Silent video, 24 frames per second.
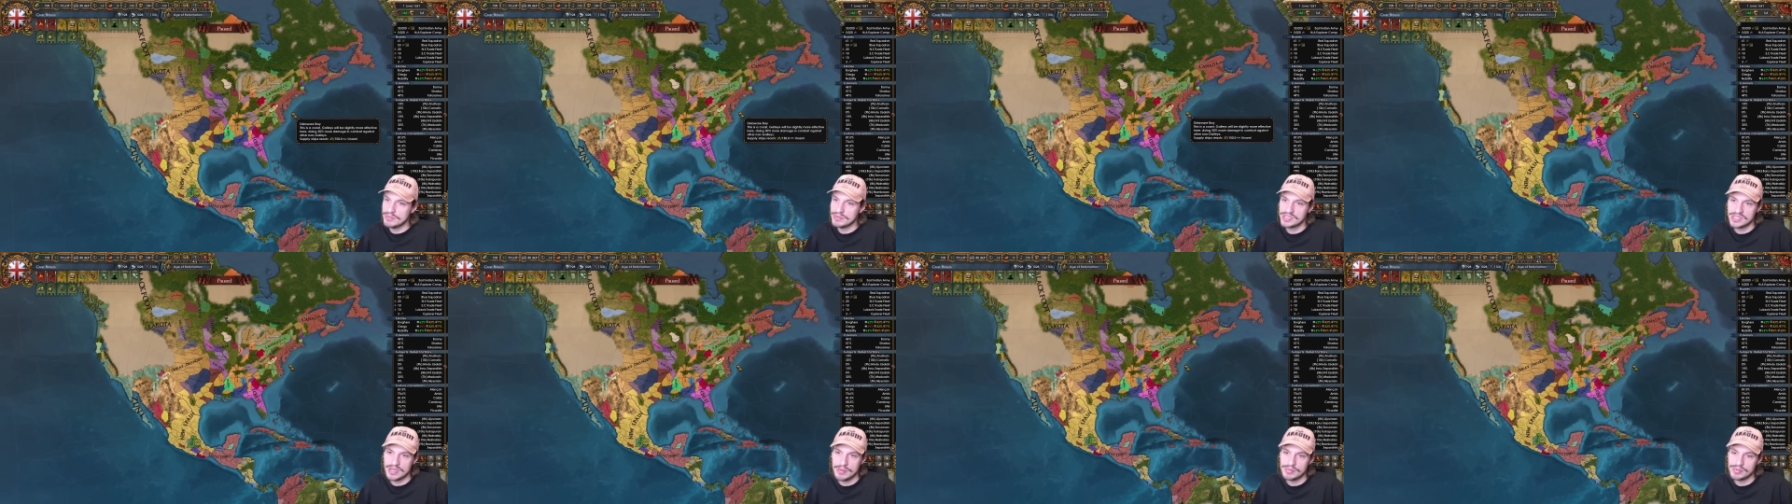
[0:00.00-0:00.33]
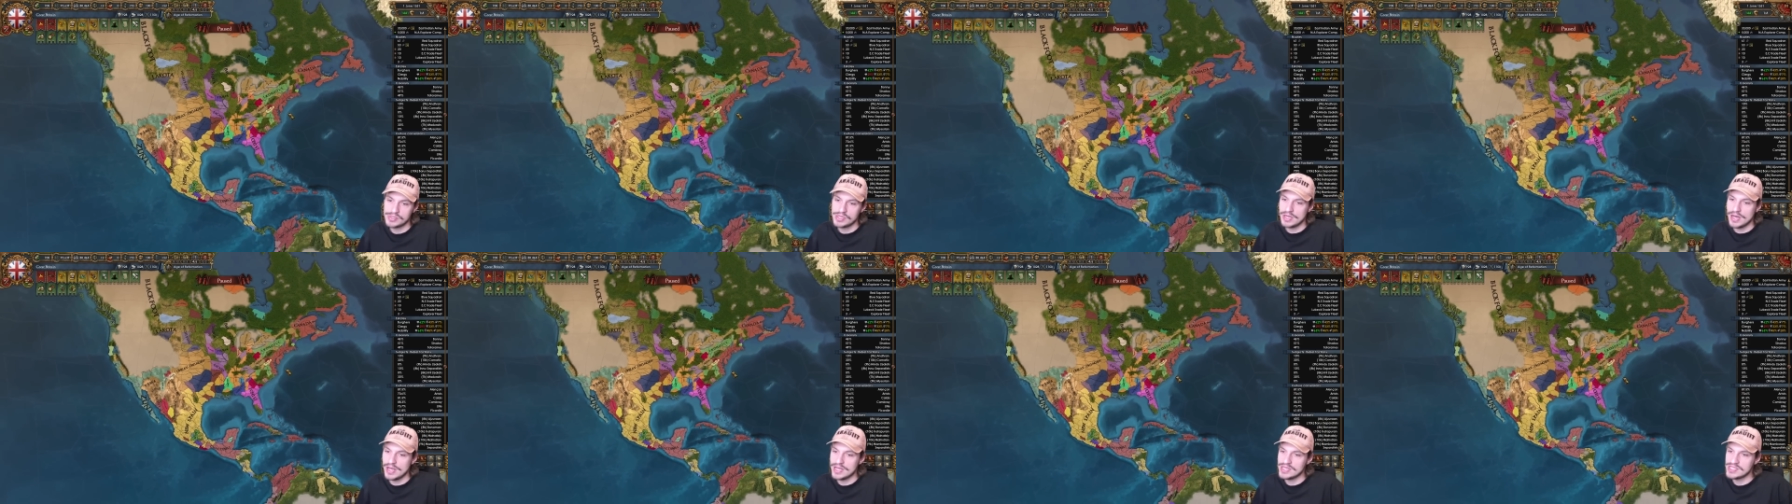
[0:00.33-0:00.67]

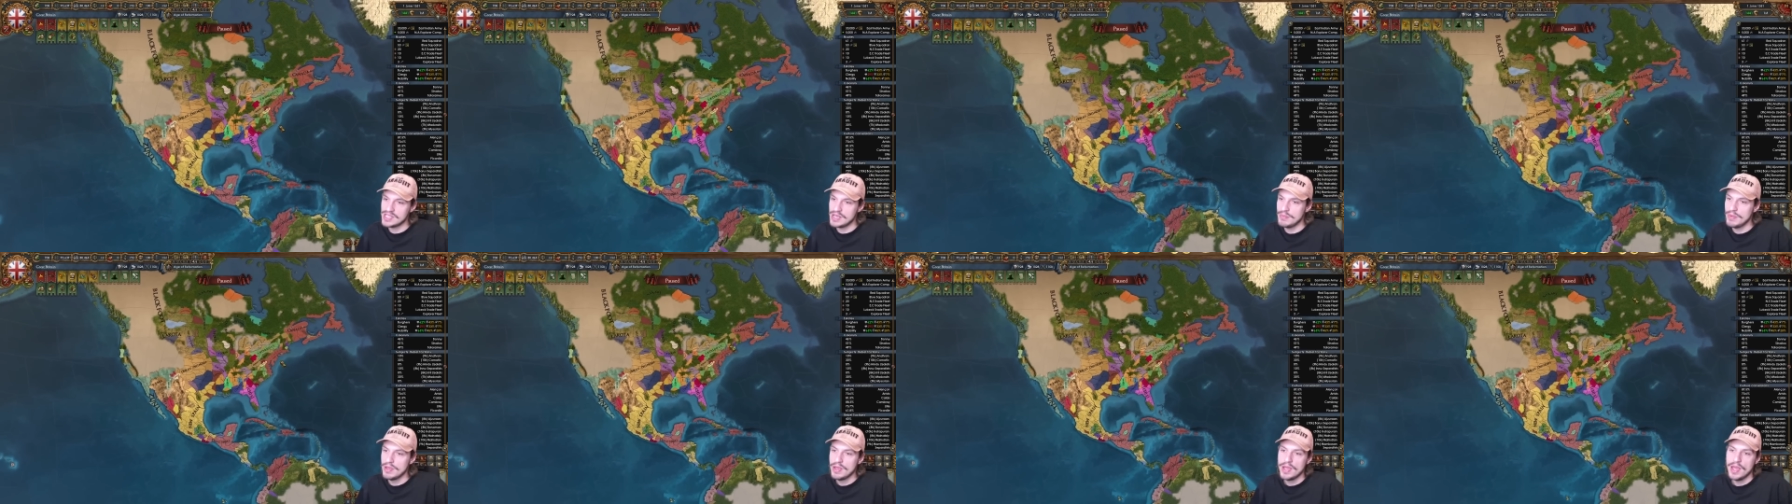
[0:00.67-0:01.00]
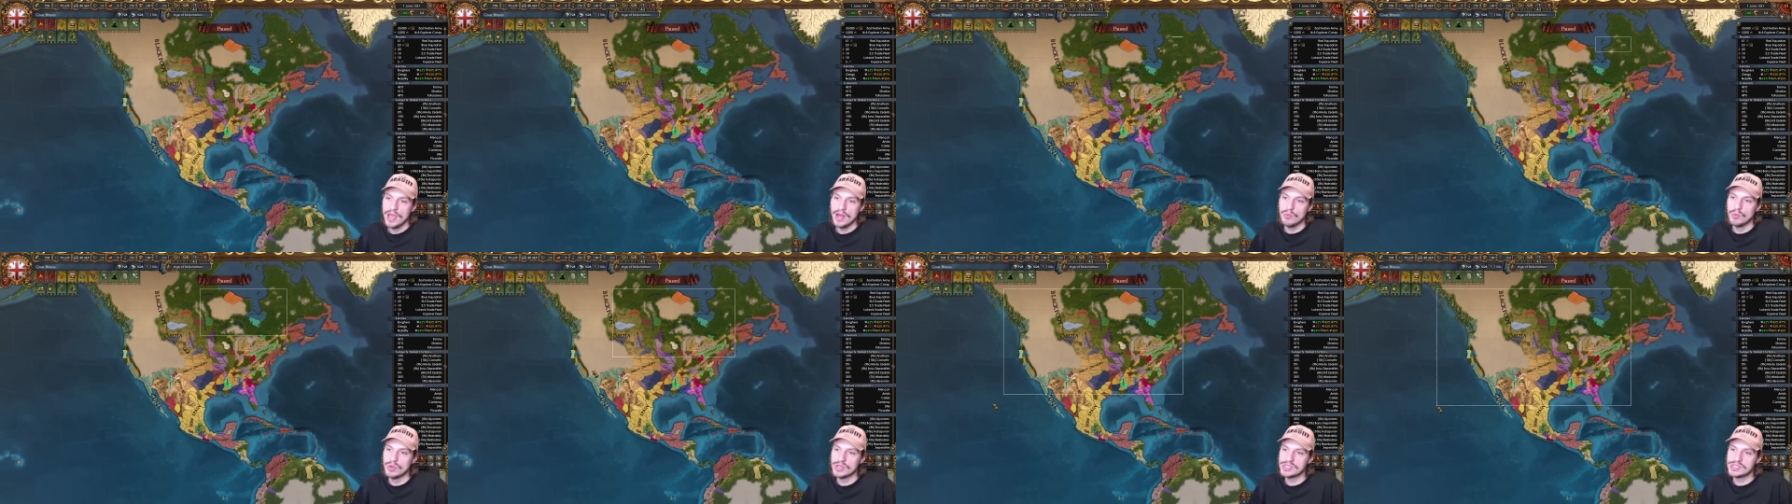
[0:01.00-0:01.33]
subsidize them,
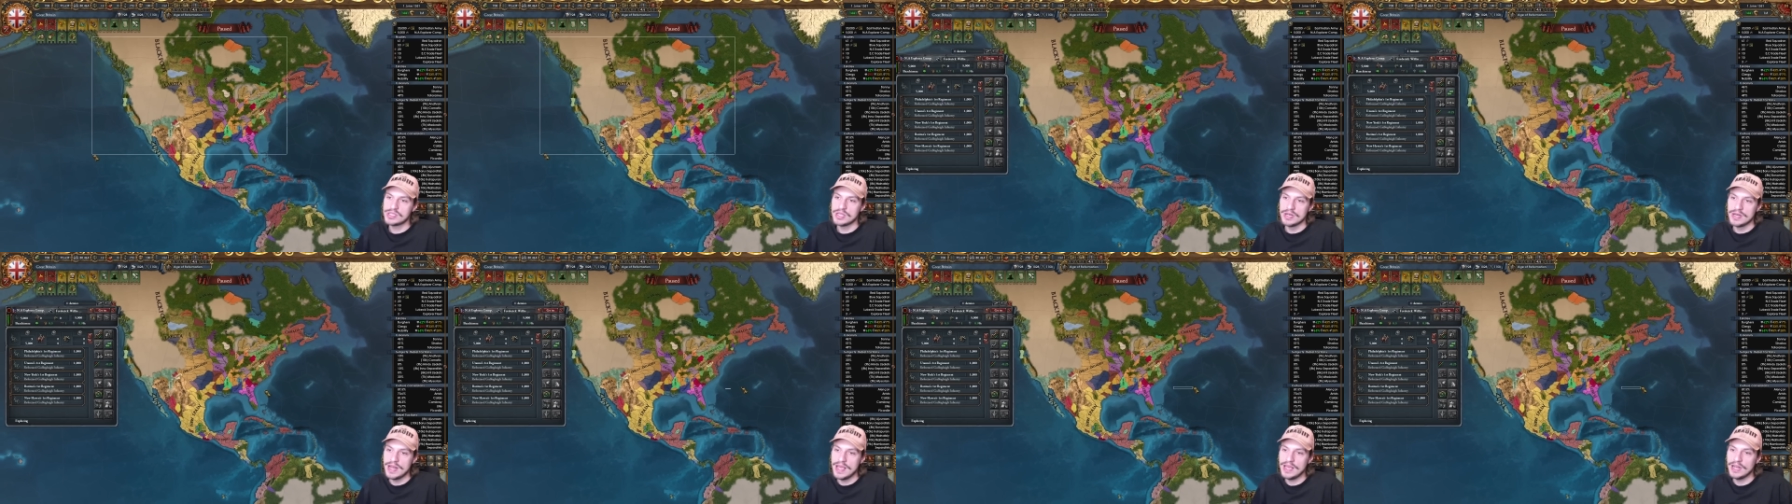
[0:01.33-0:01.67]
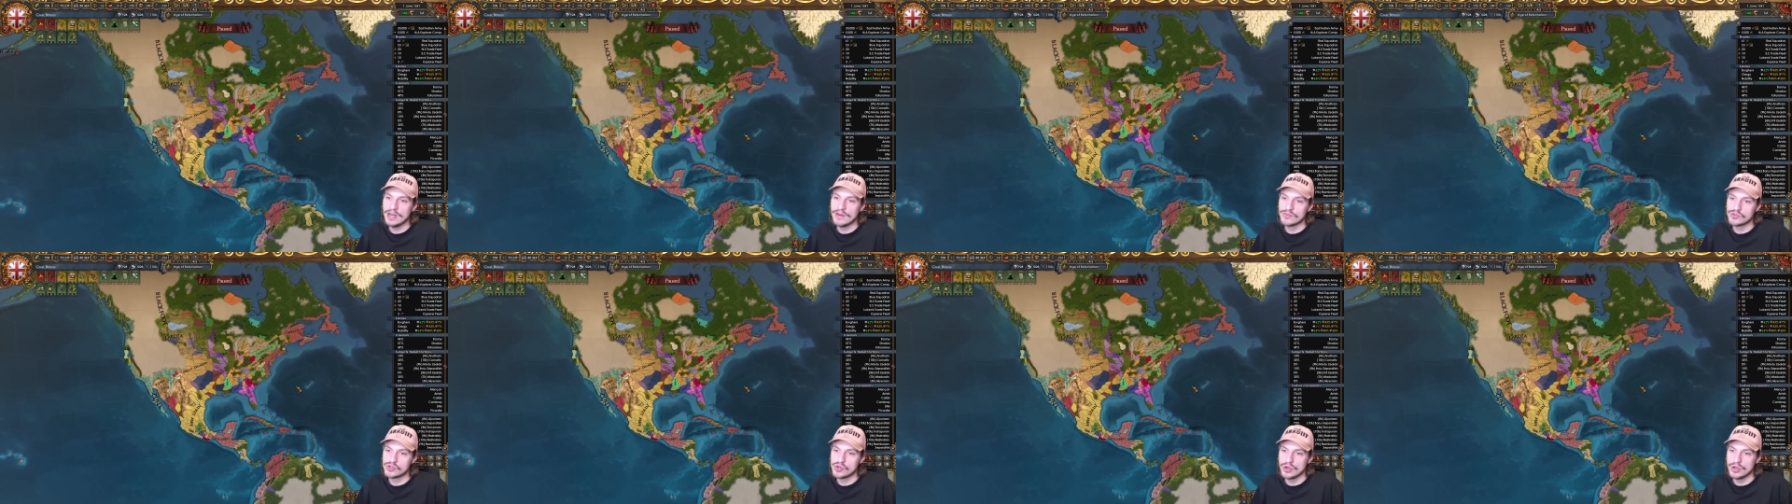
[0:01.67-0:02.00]
and once the
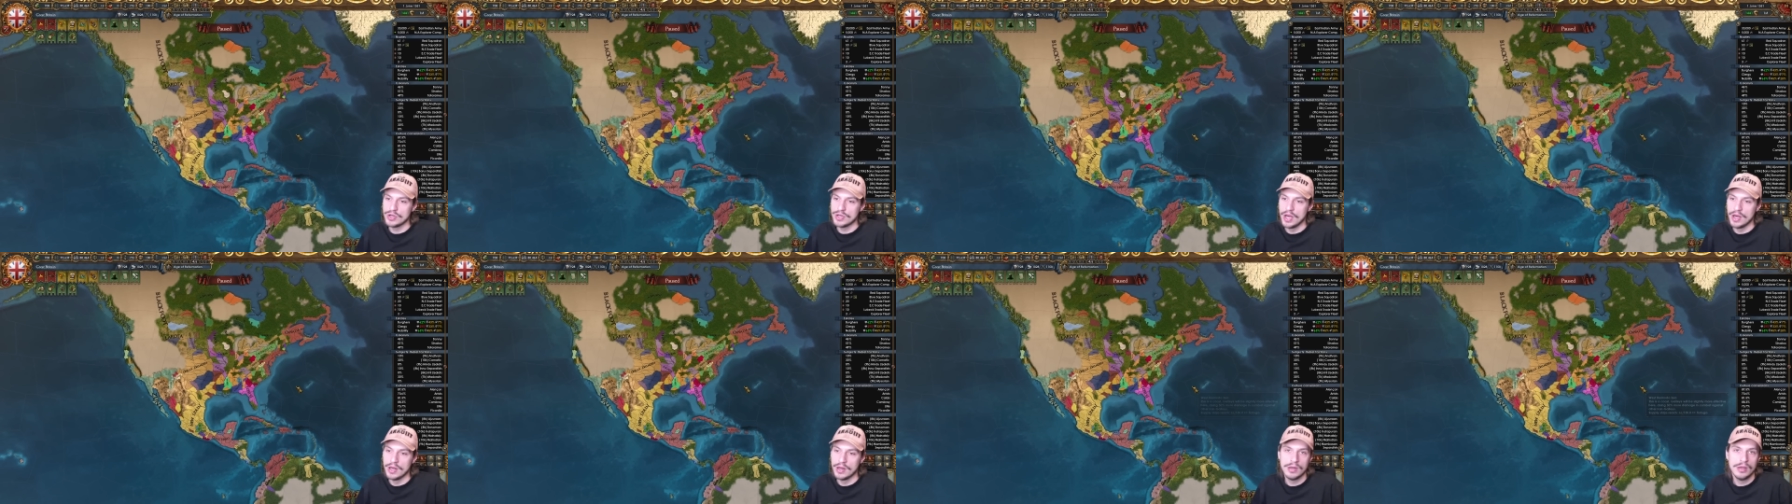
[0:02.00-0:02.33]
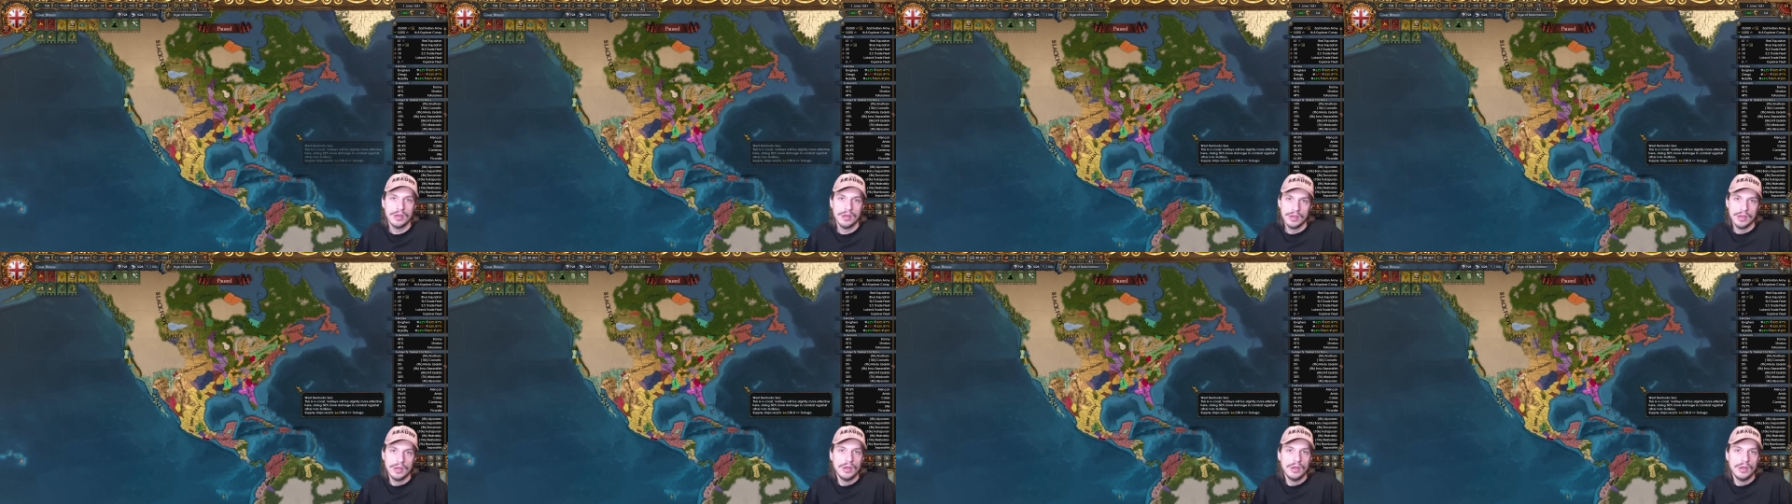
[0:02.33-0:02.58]
natives are done,